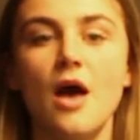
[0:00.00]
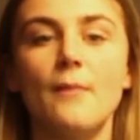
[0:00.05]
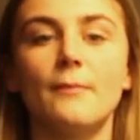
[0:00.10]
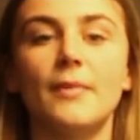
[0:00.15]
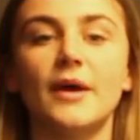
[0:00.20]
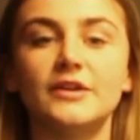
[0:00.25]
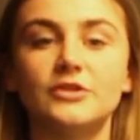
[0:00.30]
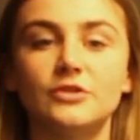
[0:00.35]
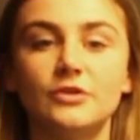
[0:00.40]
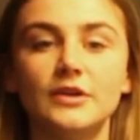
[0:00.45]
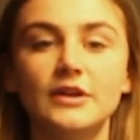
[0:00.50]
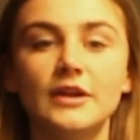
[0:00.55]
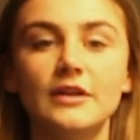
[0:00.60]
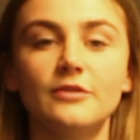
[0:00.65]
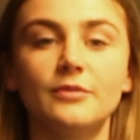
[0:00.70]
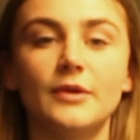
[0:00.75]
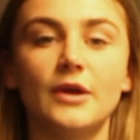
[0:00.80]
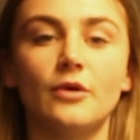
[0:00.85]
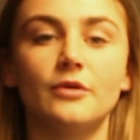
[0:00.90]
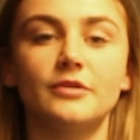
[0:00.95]
By doing
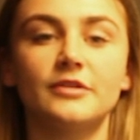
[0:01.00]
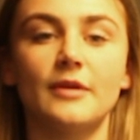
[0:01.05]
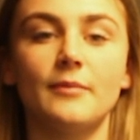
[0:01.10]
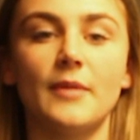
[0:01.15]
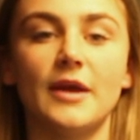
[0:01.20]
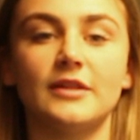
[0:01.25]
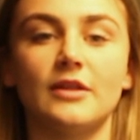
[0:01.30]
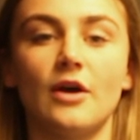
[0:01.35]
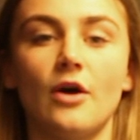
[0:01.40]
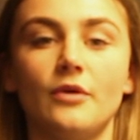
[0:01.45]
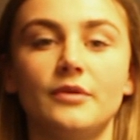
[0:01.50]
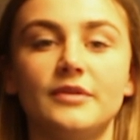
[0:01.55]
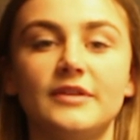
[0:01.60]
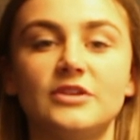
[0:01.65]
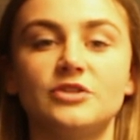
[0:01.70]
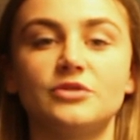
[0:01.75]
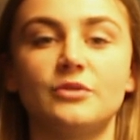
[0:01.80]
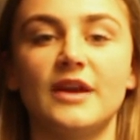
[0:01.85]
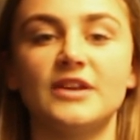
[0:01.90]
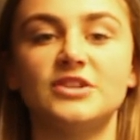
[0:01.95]
this, we also made the whole
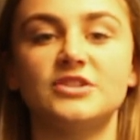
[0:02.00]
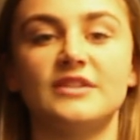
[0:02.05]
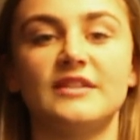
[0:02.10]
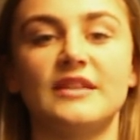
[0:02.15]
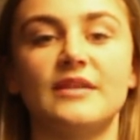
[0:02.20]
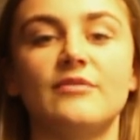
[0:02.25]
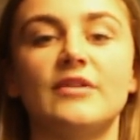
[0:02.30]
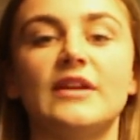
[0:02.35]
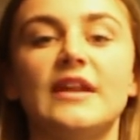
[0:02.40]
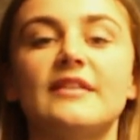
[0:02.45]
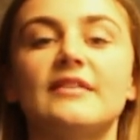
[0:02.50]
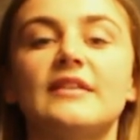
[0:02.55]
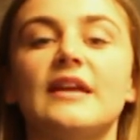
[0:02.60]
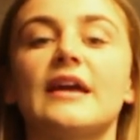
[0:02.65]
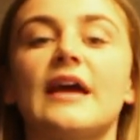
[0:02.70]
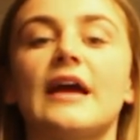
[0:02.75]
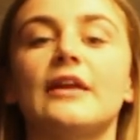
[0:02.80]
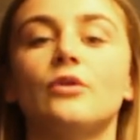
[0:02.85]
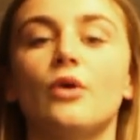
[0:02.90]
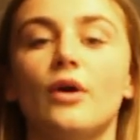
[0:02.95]
situation seem
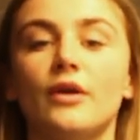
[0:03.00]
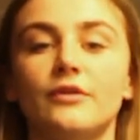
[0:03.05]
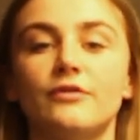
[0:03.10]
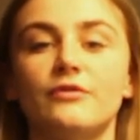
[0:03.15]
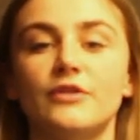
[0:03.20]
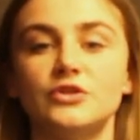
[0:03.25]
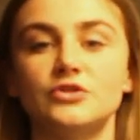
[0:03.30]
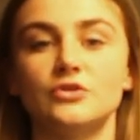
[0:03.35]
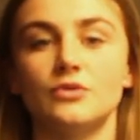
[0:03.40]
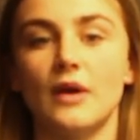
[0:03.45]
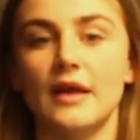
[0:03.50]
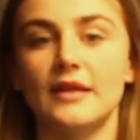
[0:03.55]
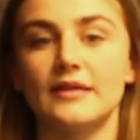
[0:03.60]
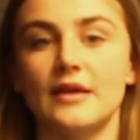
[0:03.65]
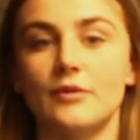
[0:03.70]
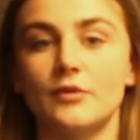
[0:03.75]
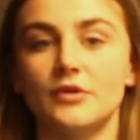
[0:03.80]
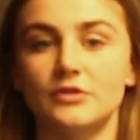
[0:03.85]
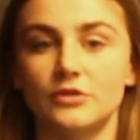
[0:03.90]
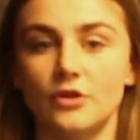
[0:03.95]
realistic and not artificial, as
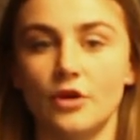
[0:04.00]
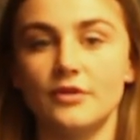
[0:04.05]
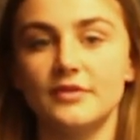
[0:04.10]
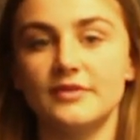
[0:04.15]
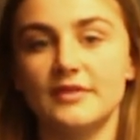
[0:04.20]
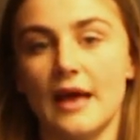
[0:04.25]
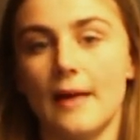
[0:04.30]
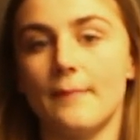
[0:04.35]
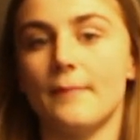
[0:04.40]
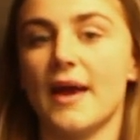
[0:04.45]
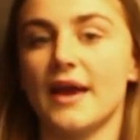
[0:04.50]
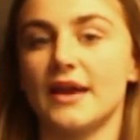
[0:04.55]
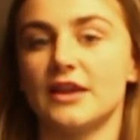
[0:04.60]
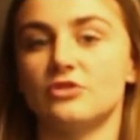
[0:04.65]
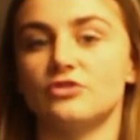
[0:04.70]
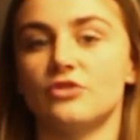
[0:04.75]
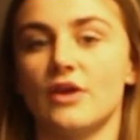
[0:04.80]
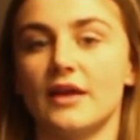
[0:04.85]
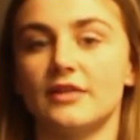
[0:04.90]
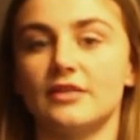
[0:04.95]
there was no sad
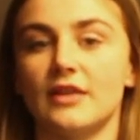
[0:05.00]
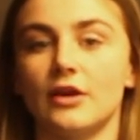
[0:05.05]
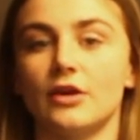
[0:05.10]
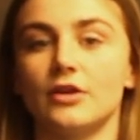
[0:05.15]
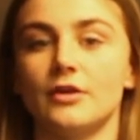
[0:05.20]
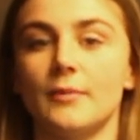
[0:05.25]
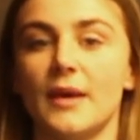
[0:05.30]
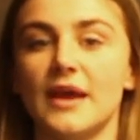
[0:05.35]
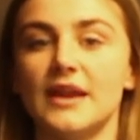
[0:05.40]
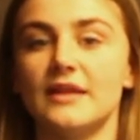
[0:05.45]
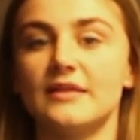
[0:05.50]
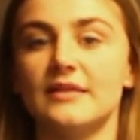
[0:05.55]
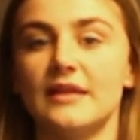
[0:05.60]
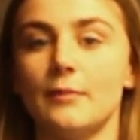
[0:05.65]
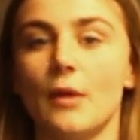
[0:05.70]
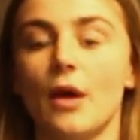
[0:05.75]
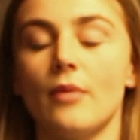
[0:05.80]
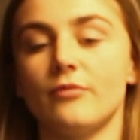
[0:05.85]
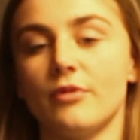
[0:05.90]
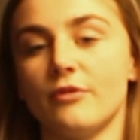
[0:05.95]
backing track that could have made it
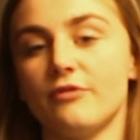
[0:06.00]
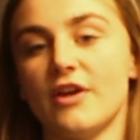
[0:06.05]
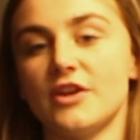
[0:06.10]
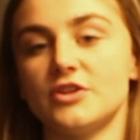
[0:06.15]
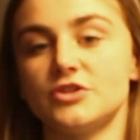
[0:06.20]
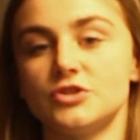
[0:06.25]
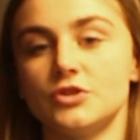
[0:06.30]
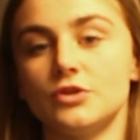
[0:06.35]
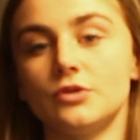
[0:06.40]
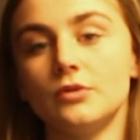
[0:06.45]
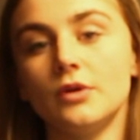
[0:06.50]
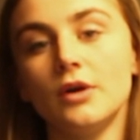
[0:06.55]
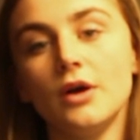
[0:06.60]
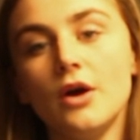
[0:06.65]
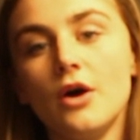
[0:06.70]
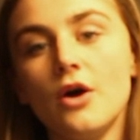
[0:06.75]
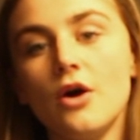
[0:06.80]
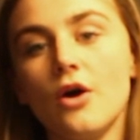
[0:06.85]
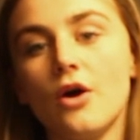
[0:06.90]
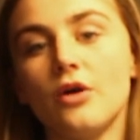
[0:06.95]
seem unprofessional.
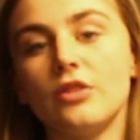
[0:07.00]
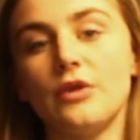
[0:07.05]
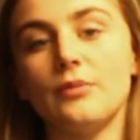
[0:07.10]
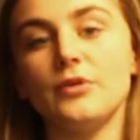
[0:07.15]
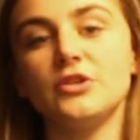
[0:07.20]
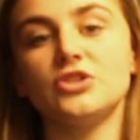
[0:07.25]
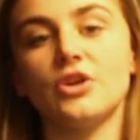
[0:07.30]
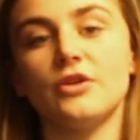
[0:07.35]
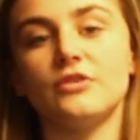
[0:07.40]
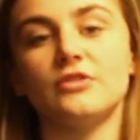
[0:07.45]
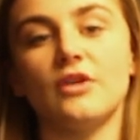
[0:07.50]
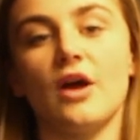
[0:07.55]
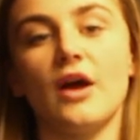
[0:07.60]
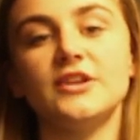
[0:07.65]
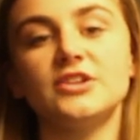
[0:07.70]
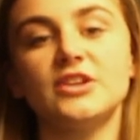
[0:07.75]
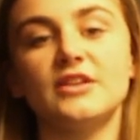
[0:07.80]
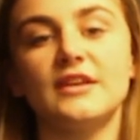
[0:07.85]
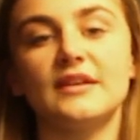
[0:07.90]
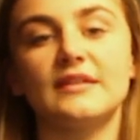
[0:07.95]
Although we chose
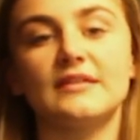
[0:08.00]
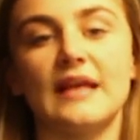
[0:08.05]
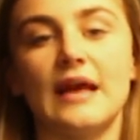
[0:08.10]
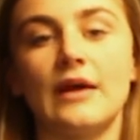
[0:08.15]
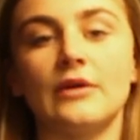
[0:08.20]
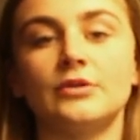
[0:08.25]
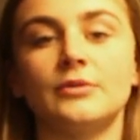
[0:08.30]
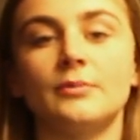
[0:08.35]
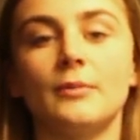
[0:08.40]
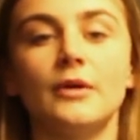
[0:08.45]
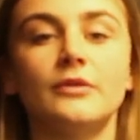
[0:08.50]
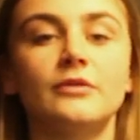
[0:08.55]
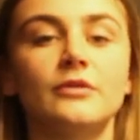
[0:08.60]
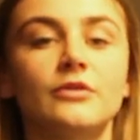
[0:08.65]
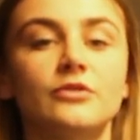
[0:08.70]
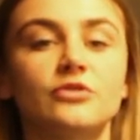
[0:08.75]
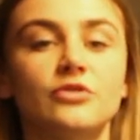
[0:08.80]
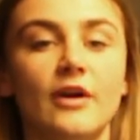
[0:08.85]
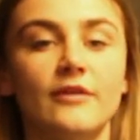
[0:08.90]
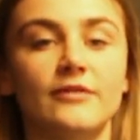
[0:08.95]
diegetic sound, most
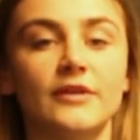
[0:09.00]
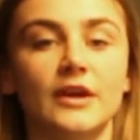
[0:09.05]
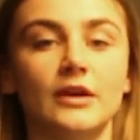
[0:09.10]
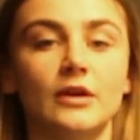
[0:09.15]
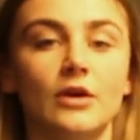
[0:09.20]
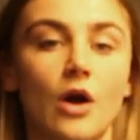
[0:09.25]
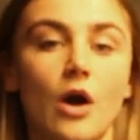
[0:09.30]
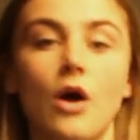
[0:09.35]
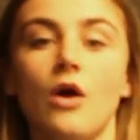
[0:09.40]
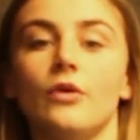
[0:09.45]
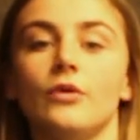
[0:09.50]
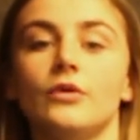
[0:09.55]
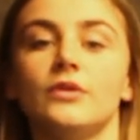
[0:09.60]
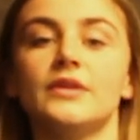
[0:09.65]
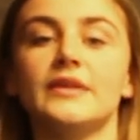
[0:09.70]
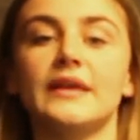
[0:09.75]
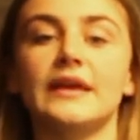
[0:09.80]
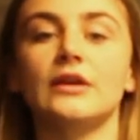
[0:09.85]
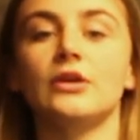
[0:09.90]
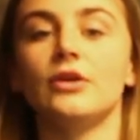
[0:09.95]
of the traffic and car
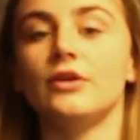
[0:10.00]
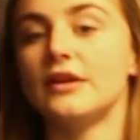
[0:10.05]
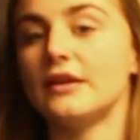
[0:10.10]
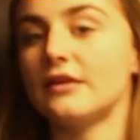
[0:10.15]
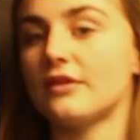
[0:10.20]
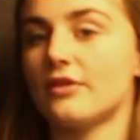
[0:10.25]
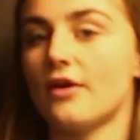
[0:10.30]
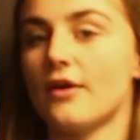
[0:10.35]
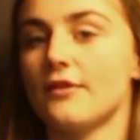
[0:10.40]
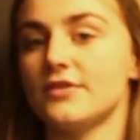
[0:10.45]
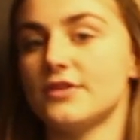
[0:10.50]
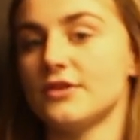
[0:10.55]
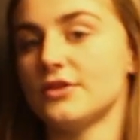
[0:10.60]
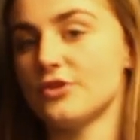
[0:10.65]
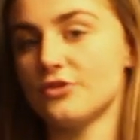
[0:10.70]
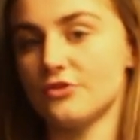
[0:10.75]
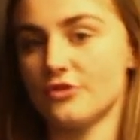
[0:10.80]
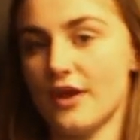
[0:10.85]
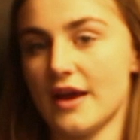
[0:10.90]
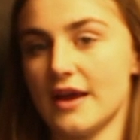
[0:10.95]
horns, including the sirens
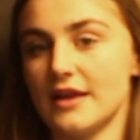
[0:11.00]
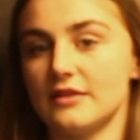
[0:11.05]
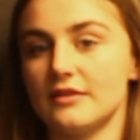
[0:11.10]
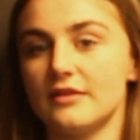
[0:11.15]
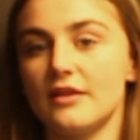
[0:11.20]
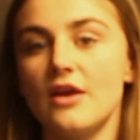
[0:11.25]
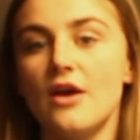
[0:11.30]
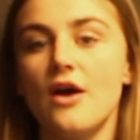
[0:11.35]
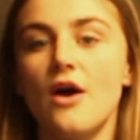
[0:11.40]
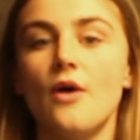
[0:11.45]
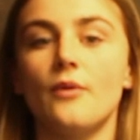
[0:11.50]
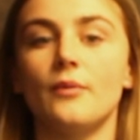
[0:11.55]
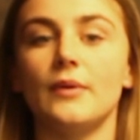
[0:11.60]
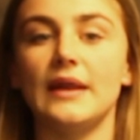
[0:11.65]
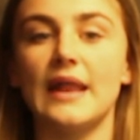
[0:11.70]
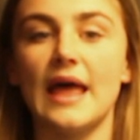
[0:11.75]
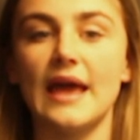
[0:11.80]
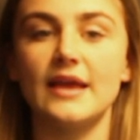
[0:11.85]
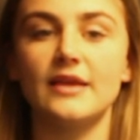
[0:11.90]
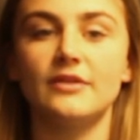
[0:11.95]
and the trains,
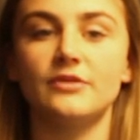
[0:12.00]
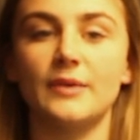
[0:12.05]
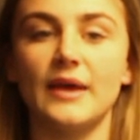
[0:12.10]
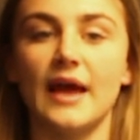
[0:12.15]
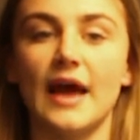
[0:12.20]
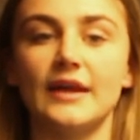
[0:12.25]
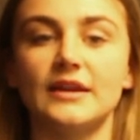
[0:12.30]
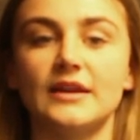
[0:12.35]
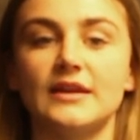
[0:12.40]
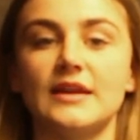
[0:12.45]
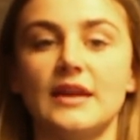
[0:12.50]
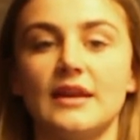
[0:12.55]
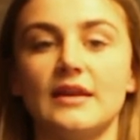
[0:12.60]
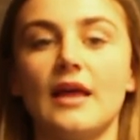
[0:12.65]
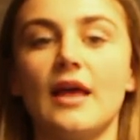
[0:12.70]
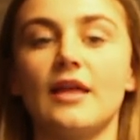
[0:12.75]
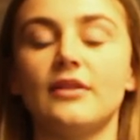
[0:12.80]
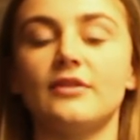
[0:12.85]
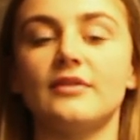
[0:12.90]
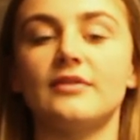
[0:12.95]
were layers we added
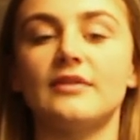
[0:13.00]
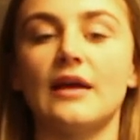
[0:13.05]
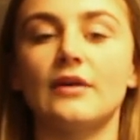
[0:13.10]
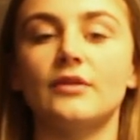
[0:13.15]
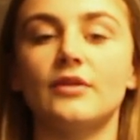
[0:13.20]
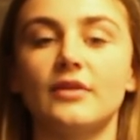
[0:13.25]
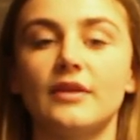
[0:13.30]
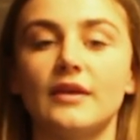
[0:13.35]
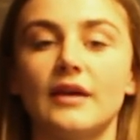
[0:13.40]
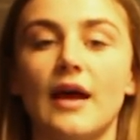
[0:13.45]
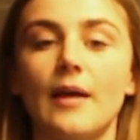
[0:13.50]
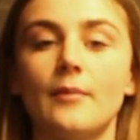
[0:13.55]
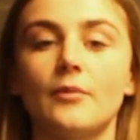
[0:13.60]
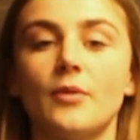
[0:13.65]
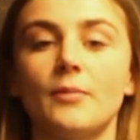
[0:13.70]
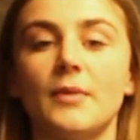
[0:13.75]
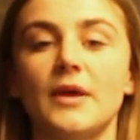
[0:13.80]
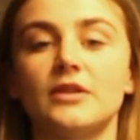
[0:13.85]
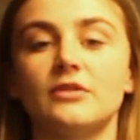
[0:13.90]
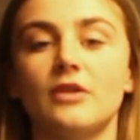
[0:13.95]
in, as the sound that the
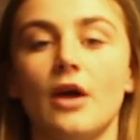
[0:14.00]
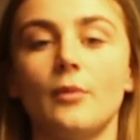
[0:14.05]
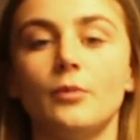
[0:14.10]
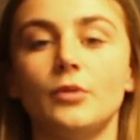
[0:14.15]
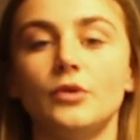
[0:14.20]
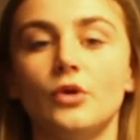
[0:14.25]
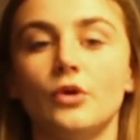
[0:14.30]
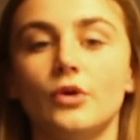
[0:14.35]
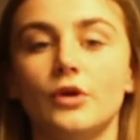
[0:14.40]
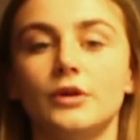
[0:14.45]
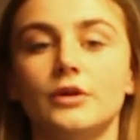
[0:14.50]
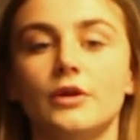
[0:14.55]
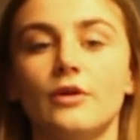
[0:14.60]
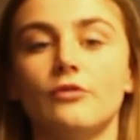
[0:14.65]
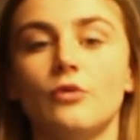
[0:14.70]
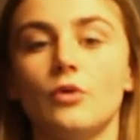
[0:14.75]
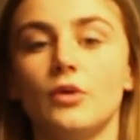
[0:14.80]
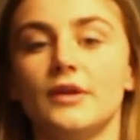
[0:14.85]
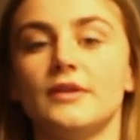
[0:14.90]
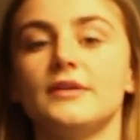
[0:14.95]
camera picked up were not good
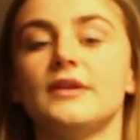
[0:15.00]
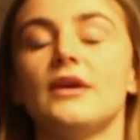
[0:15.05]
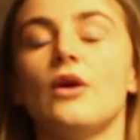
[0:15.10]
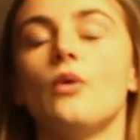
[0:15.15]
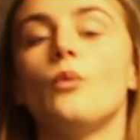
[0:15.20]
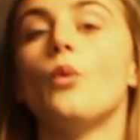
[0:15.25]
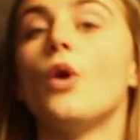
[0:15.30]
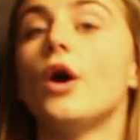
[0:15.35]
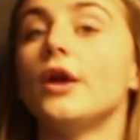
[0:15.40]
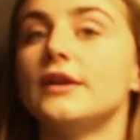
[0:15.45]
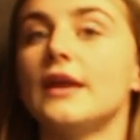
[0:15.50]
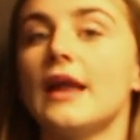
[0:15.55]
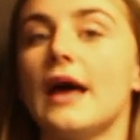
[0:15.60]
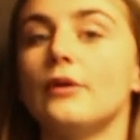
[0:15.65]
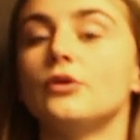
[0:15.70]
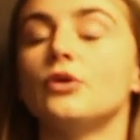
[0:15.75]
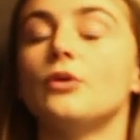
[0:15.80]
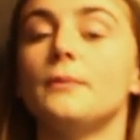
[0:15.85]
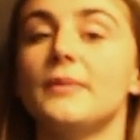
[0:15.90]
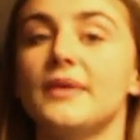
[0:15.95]
enough quality or weren't
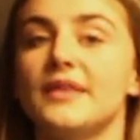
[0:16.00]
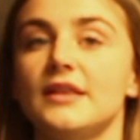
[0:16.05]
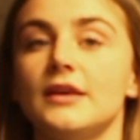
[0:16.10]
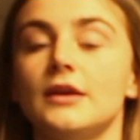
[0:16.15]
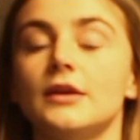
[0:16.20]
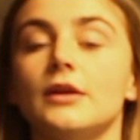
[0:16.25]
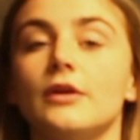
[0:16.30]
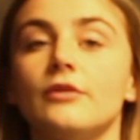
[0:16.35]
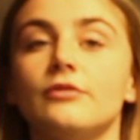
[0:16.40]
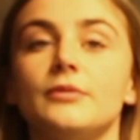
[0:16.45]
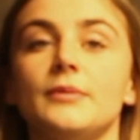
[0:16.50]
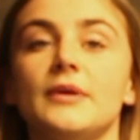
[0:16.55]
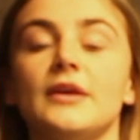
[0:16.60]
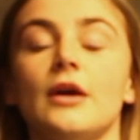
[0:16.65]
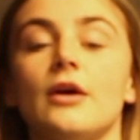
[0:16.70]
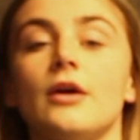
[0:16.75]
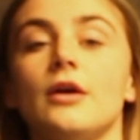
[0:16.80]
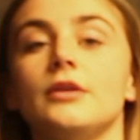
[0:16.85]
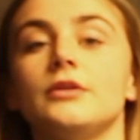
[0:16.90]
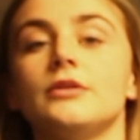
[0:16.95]
loud or busy enough to be
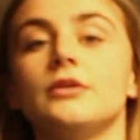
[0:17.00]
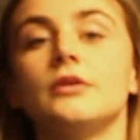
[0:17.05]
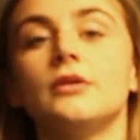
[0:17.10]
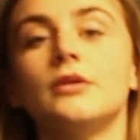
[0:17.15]
heard.